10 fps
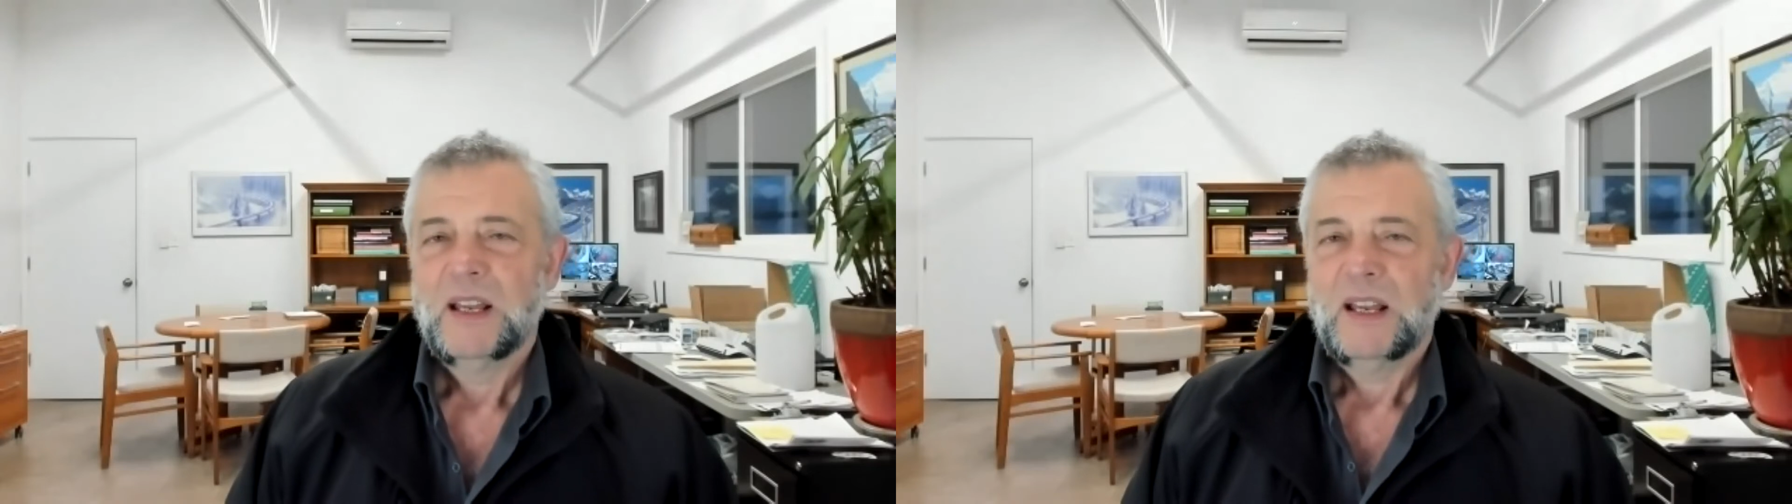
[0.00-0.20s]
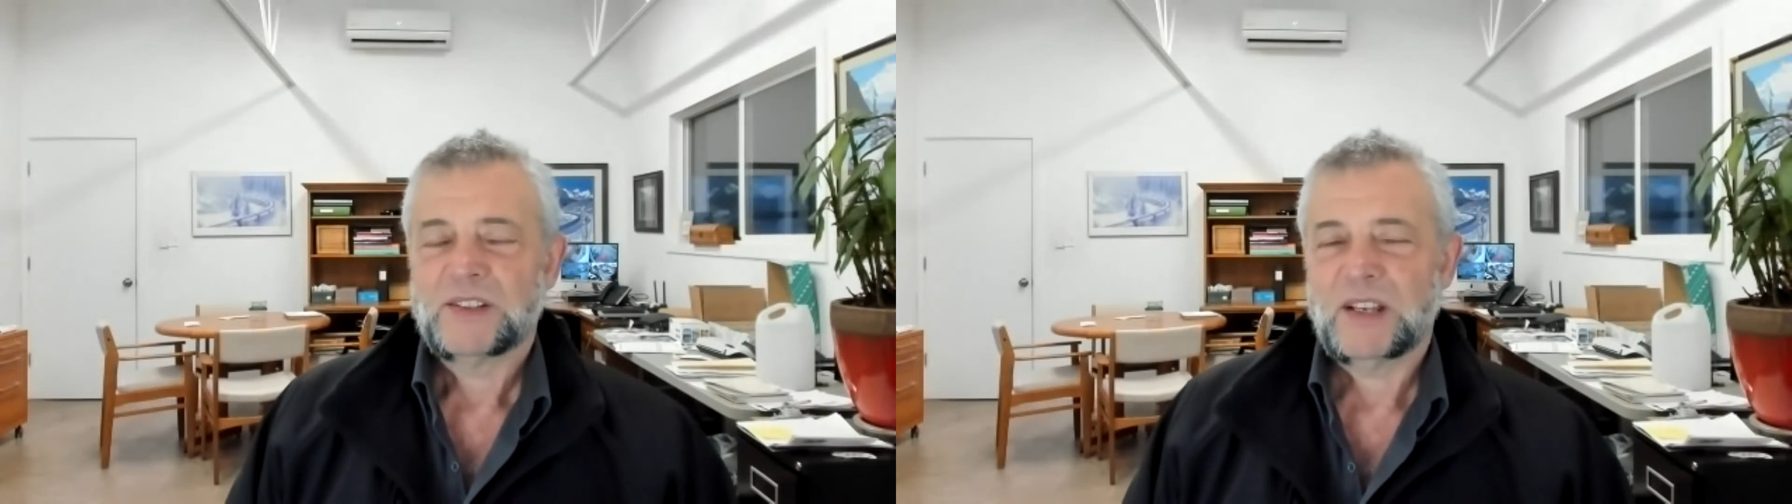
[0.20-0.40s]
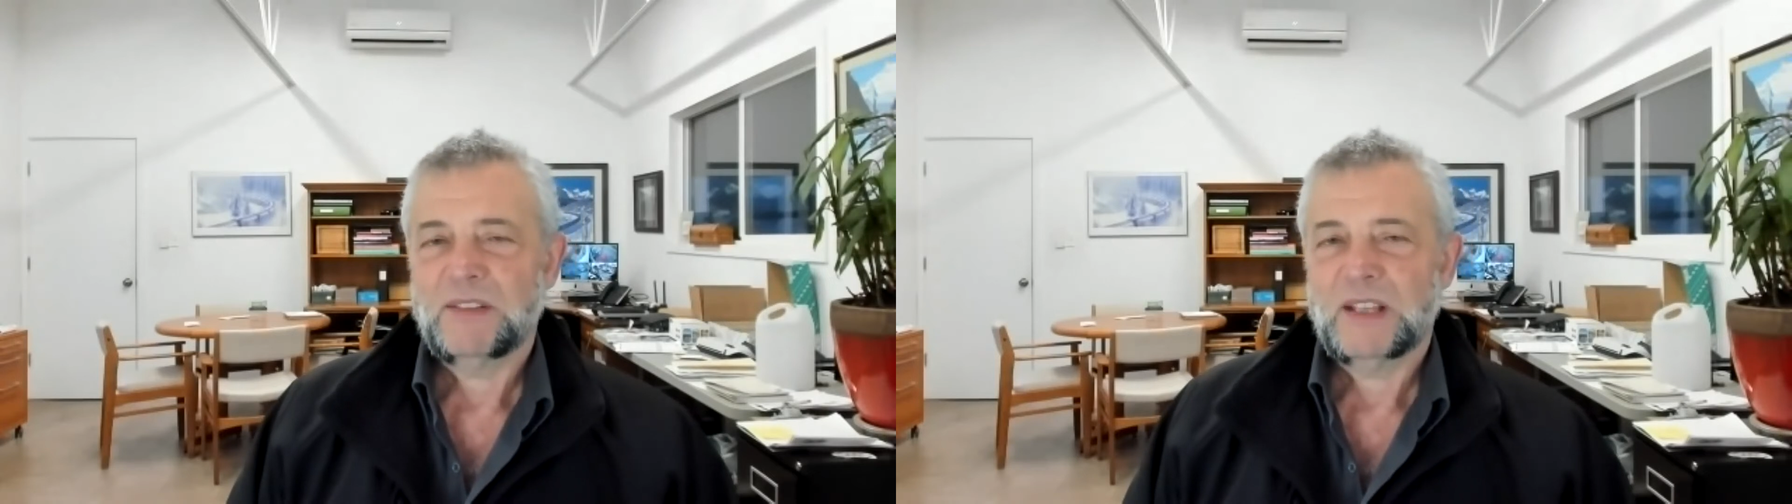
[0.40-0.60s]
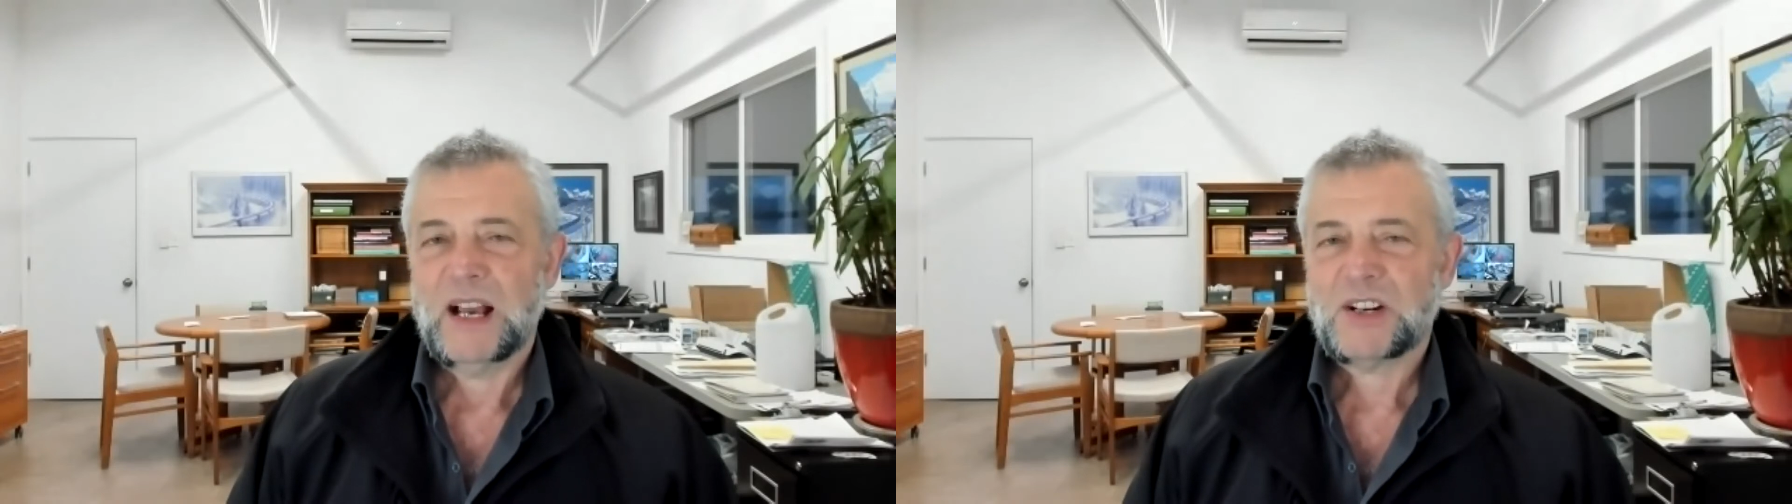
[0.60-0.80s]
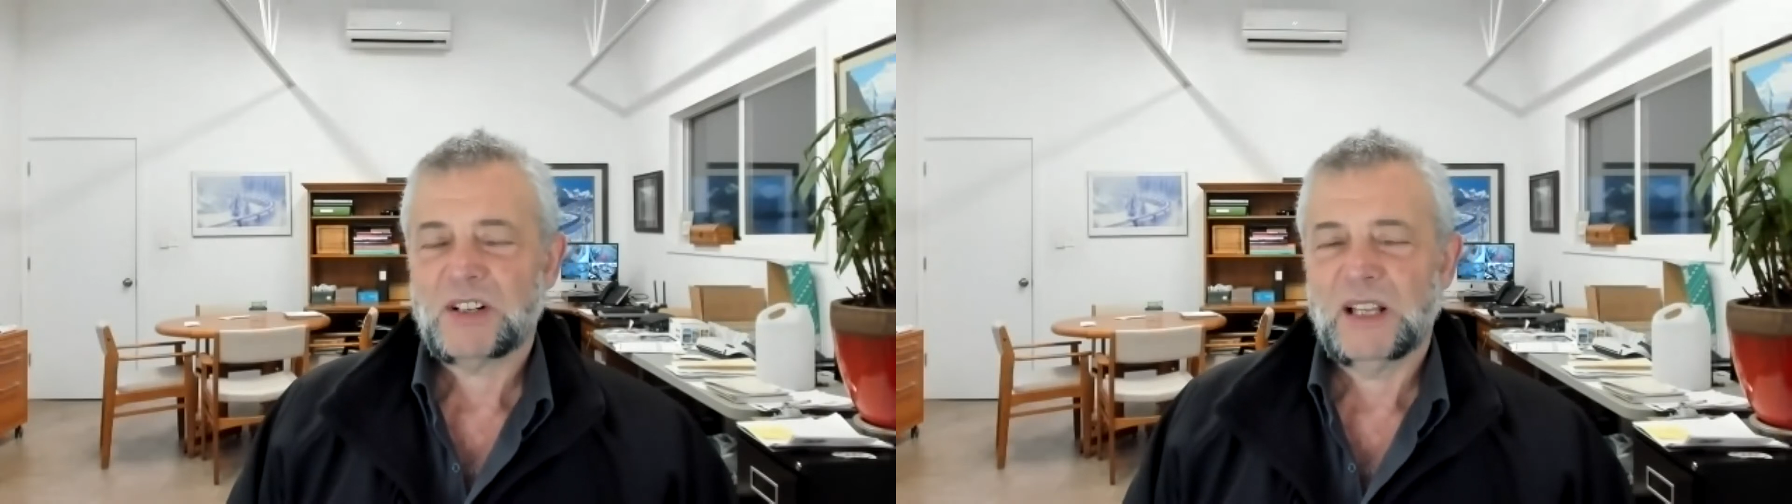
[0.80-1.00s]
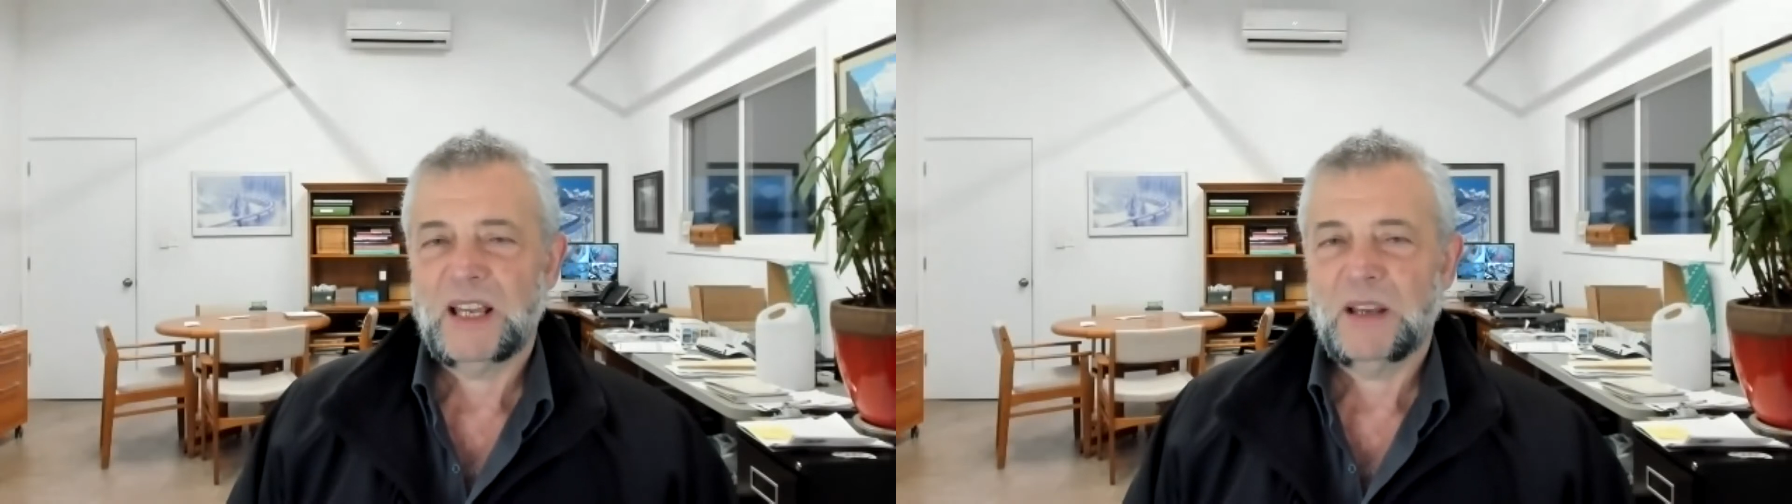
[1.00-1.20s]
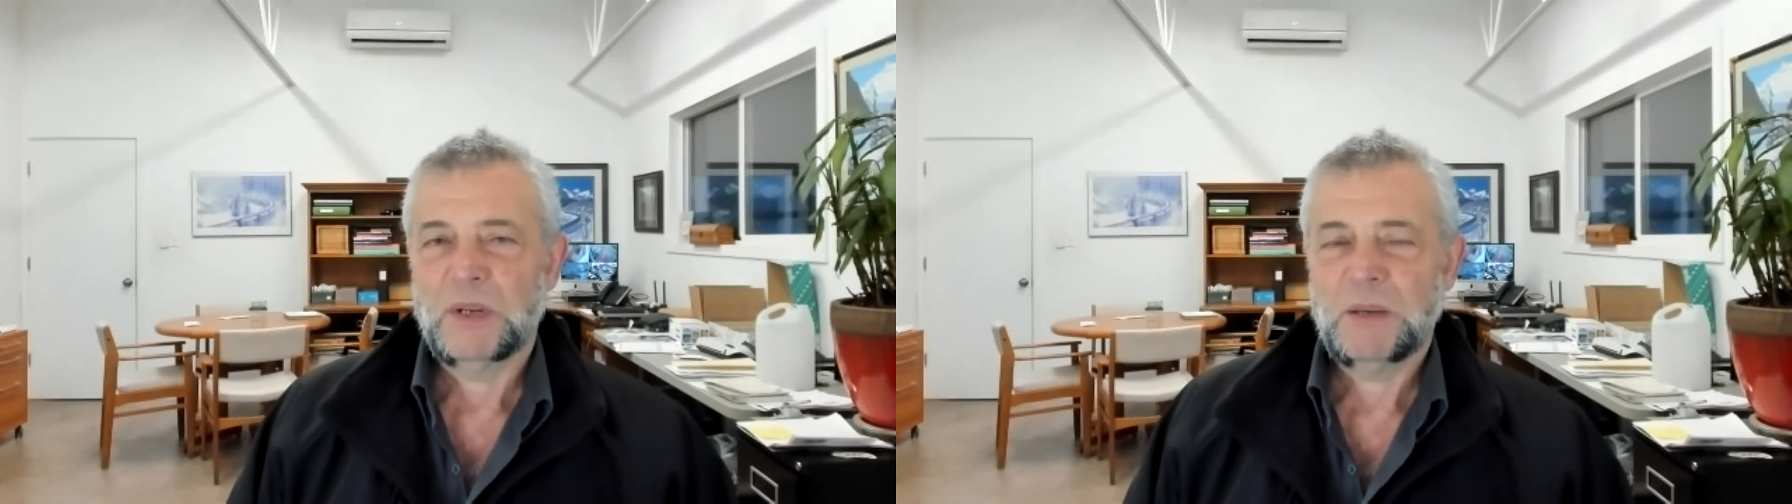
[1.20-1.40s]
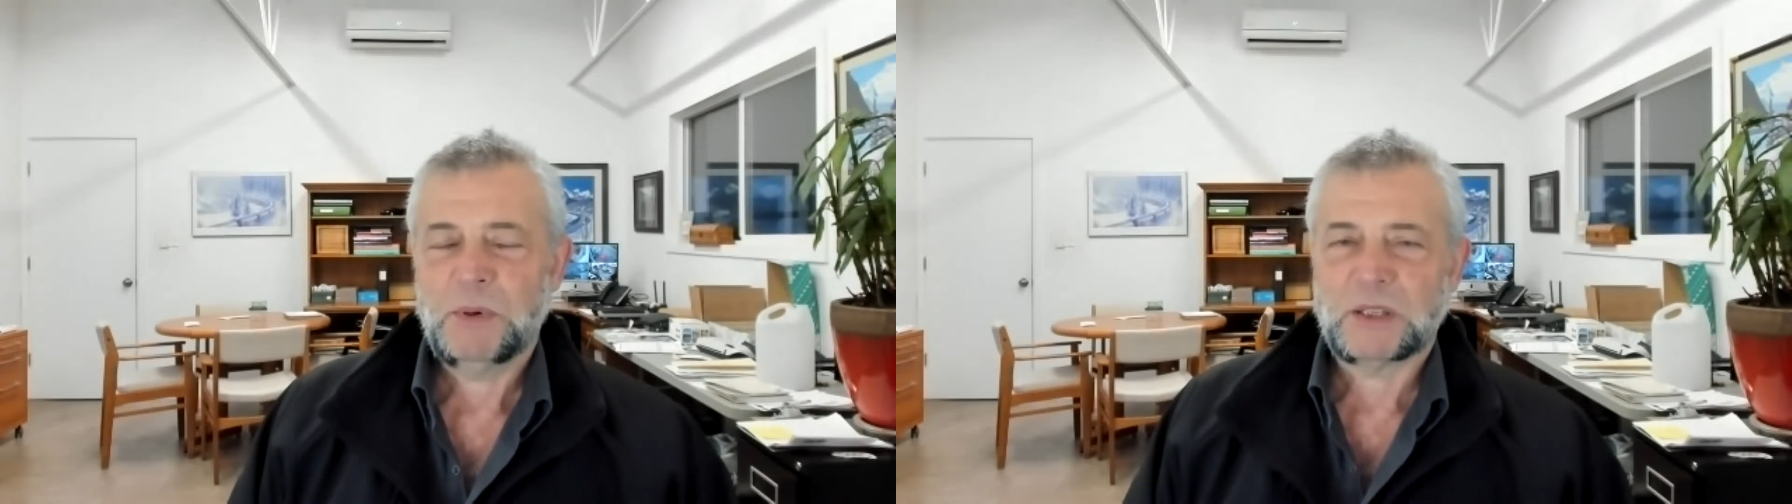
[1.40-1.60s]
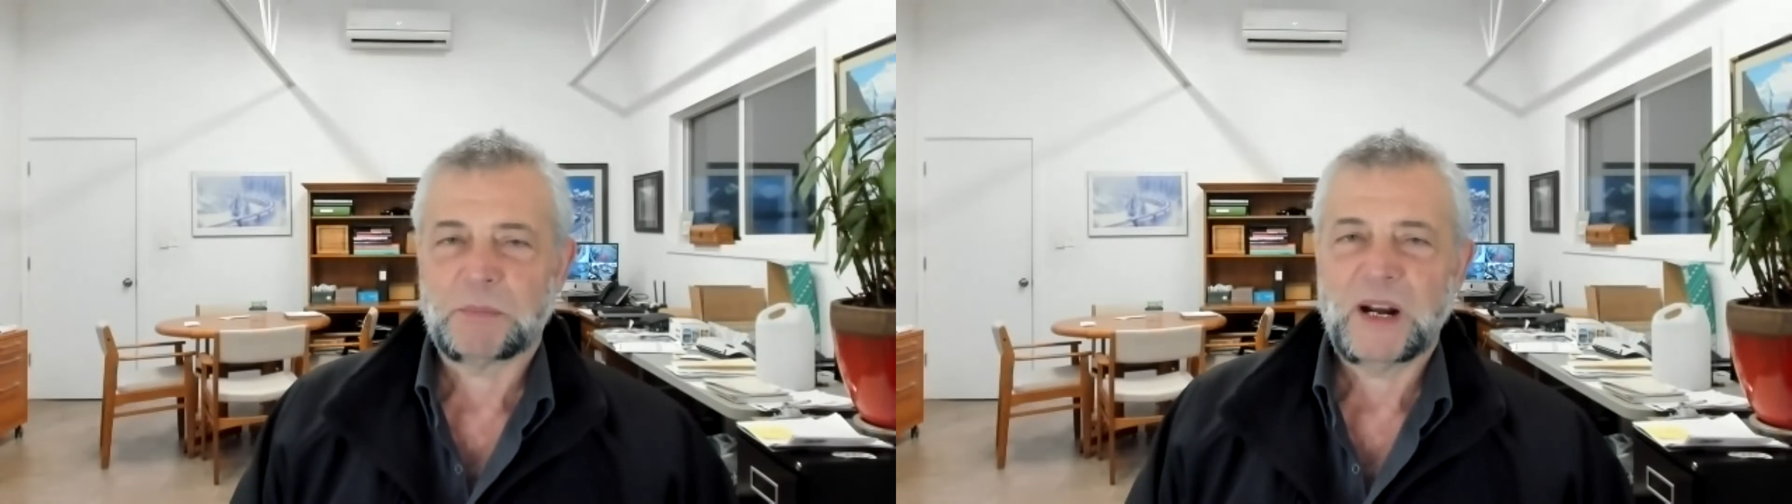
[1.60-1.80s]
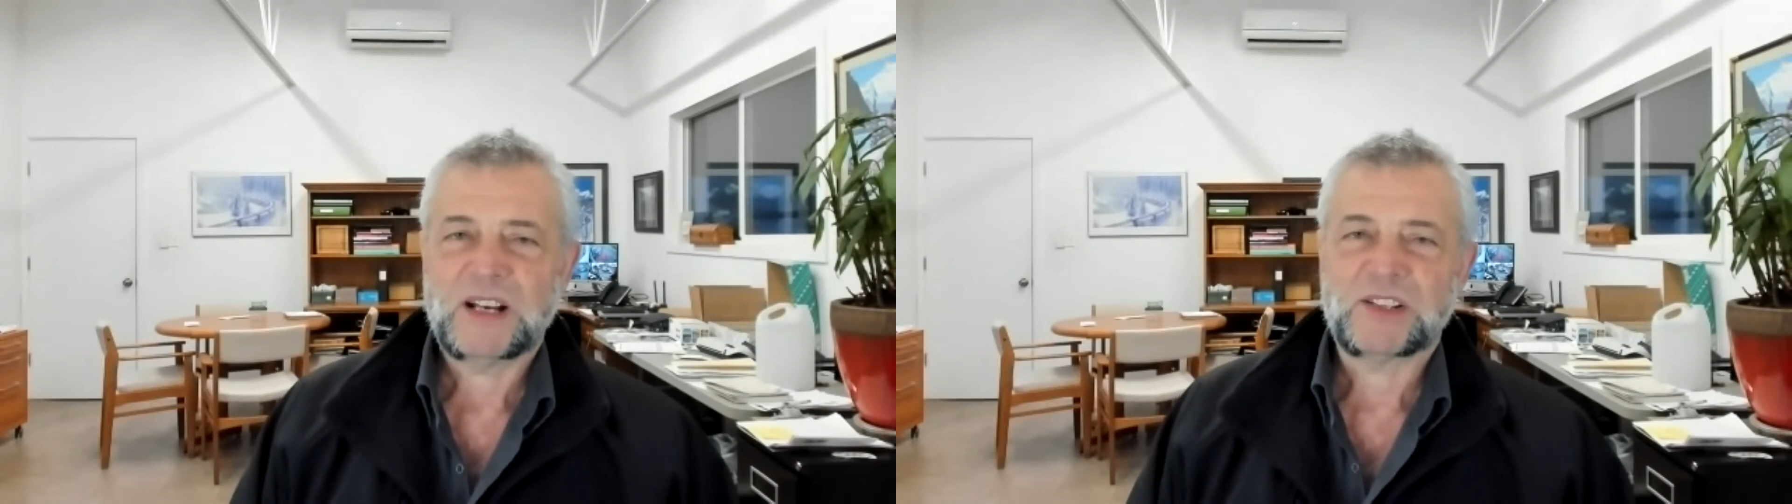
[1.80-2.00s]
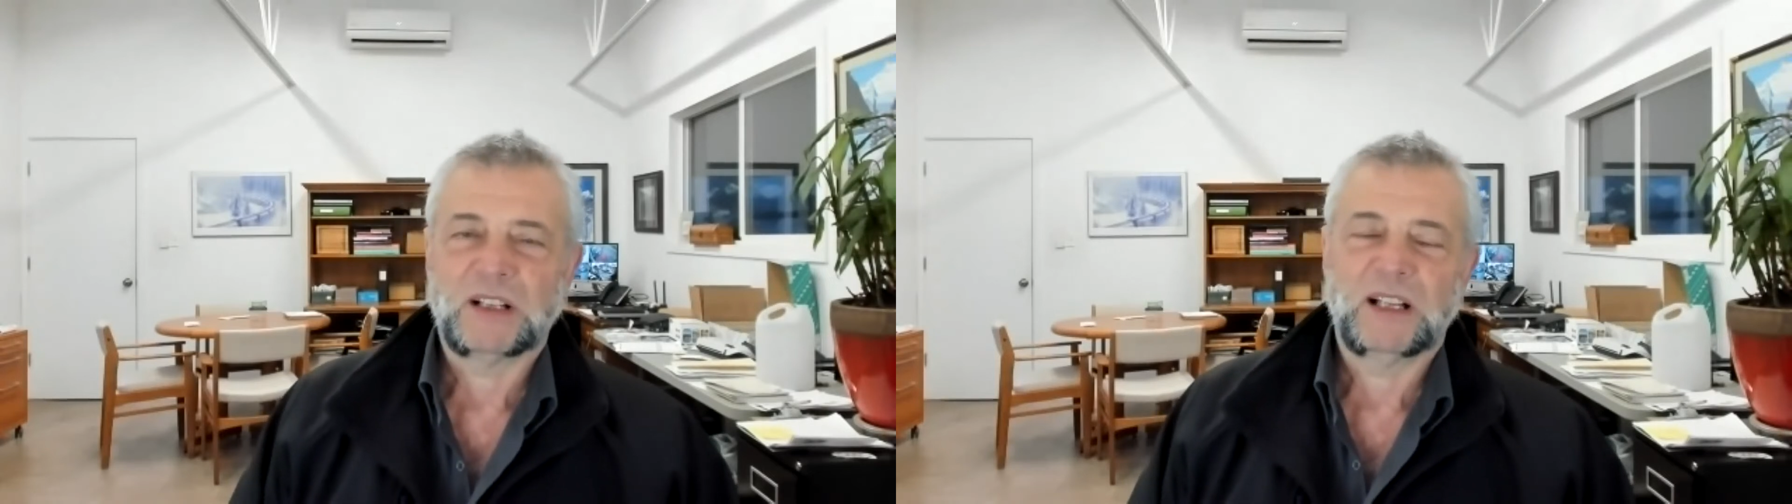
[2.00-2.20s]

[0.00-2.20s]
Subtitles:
is they actually, when you put the brakes on,